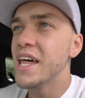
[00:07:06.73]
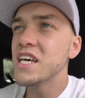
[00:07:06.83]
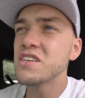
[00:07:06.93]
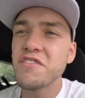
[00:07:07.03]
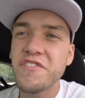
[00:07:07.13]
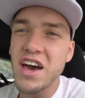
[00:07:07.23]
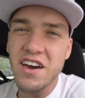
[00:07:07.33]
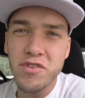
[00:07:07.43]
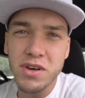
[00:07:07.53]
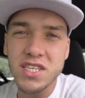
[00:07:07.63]
it isn't
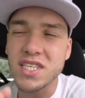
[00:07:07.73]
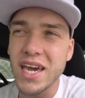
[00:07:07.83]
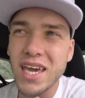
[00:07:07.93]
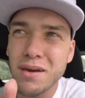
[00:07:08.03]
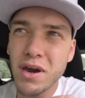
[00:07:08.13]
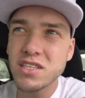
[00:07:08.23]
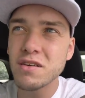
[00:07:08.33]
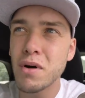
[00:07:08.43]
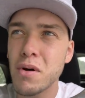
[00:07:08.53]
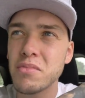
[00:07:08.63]
fair for me to take him out
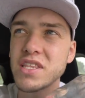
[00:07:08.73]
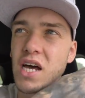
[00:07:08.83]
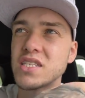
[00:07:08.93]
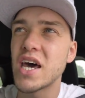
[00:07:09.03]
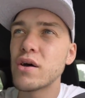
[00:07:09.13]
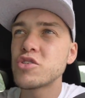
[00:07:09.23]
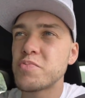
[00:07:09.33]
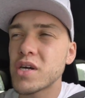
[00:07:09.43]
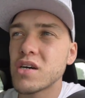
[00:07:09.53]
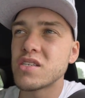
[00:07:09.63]
to my mum and dad's house
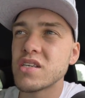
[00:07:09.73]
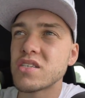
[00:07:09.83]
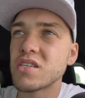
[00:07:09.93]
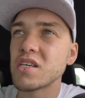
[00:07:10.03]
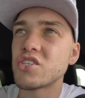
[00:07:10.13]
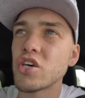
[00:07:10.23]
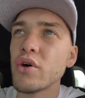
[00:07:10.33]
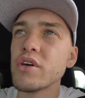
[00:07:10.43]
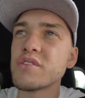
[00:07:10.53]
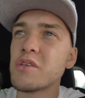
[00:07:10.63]
because he's he's so
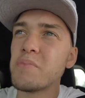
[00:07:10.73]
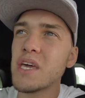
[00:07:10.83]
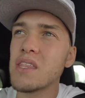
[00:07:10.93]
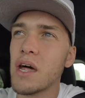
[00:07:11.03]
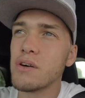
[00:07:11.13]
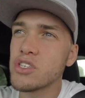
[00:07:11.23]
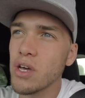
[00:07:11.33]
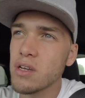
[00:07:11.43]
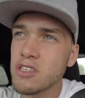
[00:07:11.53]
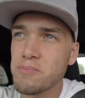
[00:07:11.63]
used to being there and
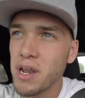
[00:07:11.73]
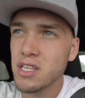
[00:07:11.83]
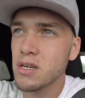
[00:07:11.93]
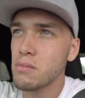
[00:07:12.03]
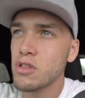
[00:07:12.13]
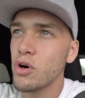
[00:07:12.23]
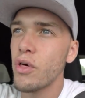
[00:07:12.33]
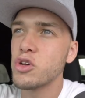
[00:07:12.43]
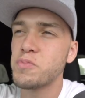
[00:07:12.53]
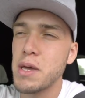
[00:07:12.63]
so used to spending time with all
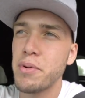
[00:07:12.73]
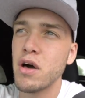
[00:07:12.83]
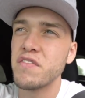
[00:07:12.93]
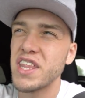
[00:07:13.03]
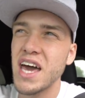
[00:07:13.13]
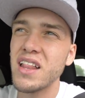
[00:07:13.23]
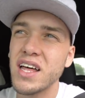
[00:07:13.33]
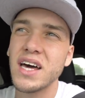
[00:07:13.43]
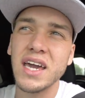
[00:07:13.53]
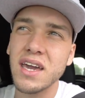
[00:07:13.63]
those people over there
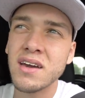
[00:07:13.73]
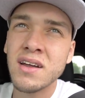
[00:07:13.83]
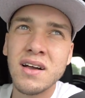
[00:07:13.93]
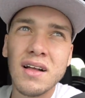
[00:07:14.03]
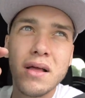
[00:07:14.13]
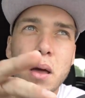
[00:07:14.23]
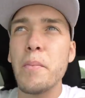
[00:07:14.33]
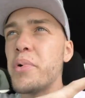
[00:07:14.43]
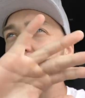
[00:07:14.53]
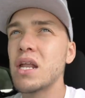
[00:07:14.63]
that like
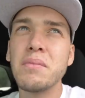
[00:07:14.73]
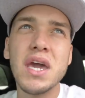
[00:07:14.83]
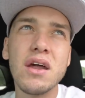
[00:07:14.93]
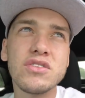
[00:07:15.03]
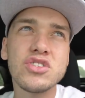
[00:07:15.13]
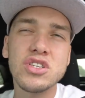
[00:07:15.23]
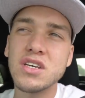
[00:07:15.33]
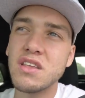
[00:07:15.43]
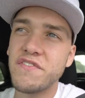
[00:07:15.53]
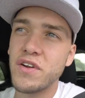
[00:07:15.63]
bringing him here is such
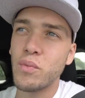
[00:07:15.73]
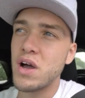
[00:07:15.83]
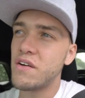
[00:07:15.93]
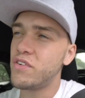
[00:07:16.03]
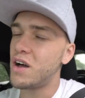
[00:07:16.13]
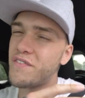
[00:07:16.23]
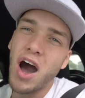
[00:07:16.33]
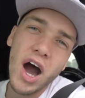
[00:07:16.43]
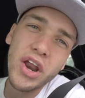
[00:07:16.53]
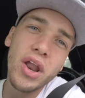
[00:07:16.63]
a different way of life.
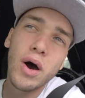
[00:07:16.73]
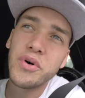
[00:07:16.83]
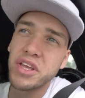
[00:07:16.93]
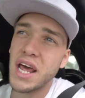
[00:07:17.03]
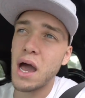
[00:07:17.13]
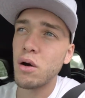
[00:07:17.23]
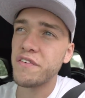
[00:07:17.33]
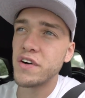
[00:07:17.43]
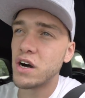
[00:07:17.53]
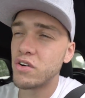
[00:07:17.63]
I don't know, I don't know how
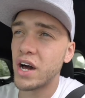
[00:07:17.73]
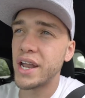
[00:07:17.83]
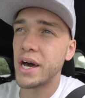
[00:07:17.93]
I feel right